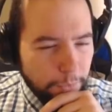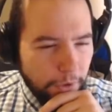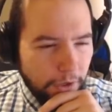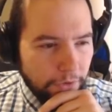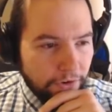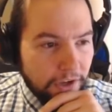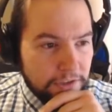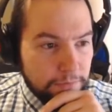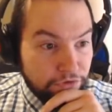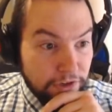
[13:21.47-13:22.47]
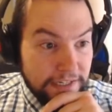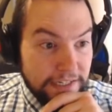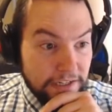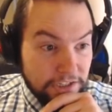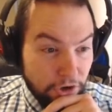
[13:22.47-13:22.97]
While there are some really
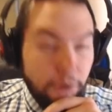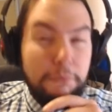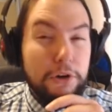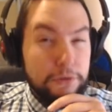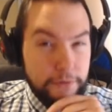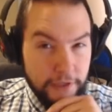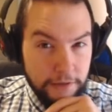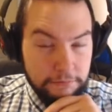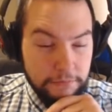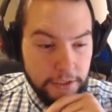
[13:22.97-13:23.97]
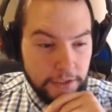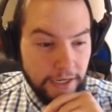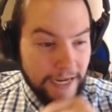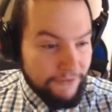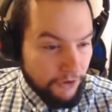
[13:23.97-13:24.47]
nice combos with him,
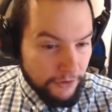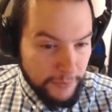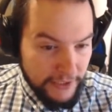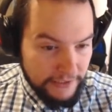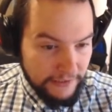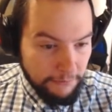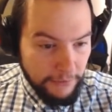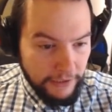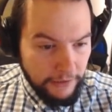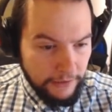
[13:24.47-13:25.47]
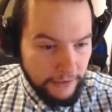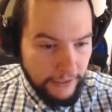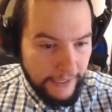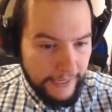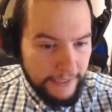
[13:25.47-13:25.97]
I haven't got the pieces on me,
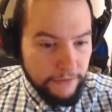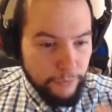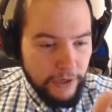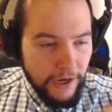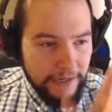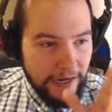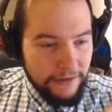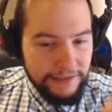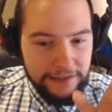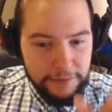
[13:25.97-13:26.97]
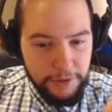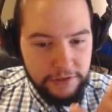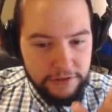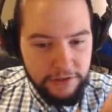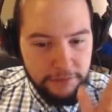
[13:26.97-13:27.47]
and we can't guarantee the
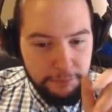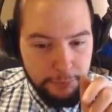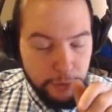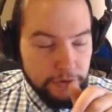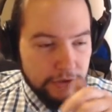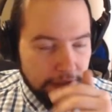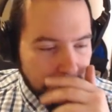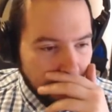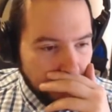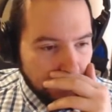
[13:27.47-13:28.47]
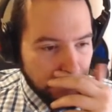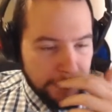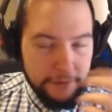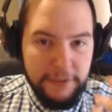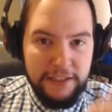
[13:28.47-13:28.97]
opponent's going to boost, which
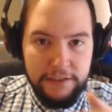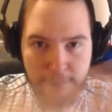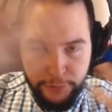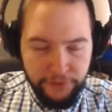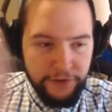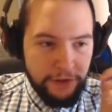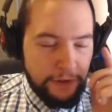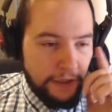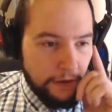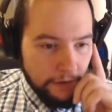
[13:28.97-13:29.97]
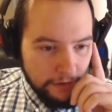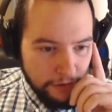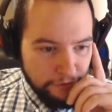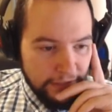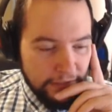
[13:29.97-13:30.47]
means to buff a unit to
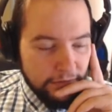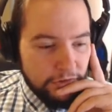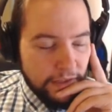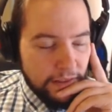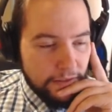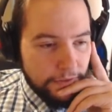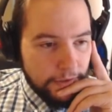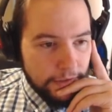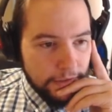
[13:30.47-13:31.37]
green strength.